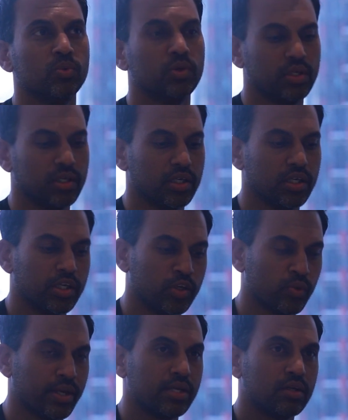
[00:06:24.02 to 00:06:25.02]
exactly what
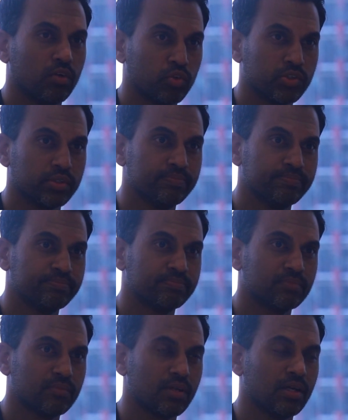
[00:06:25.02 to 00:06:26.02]
they need in our
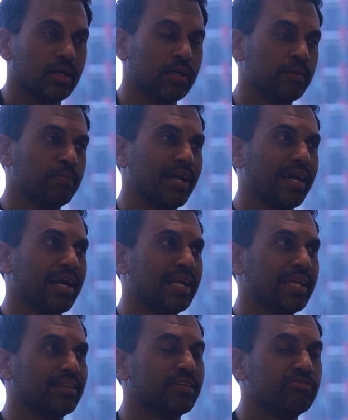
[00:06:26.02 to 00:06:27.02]
curriculum to
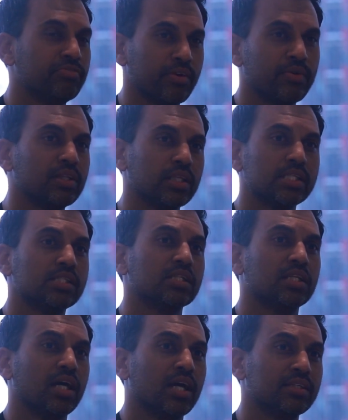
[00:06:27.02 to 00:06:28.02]
make you as
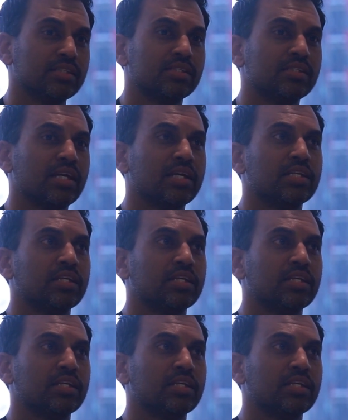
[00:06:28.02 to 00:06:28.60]
valuable as possible.